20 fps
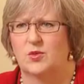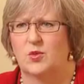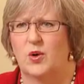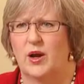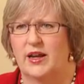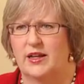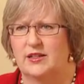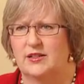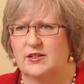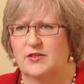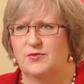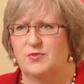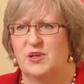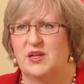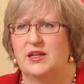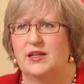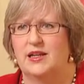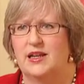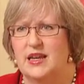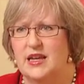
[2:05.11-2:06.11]
ways of
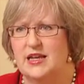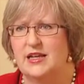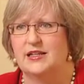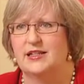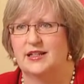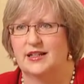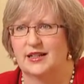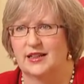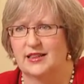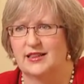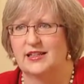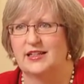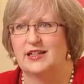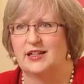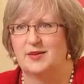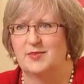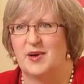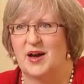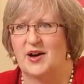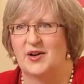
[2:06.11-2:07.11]
being neat and
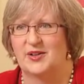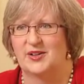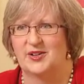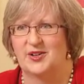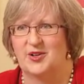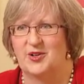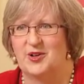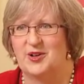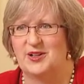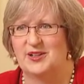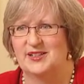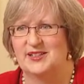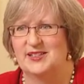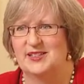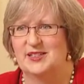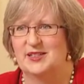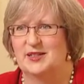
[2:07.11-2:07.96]
clean about it all